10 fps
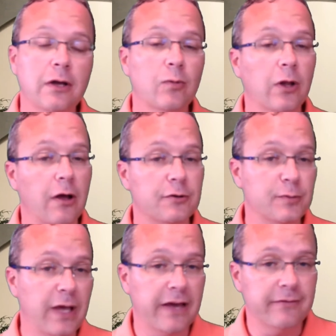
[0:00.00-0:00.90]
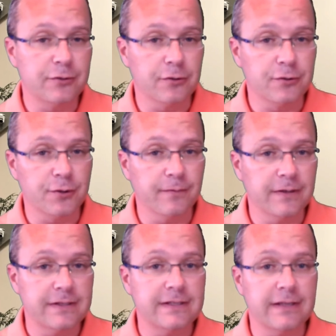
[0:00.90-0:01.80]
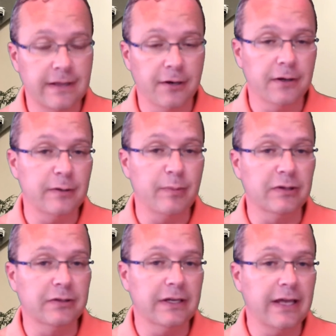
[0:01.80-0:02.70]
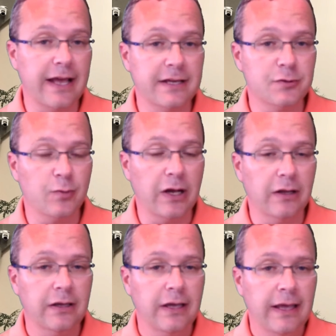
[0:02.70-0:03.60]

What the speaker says: we'll also be having church service there at the building as well.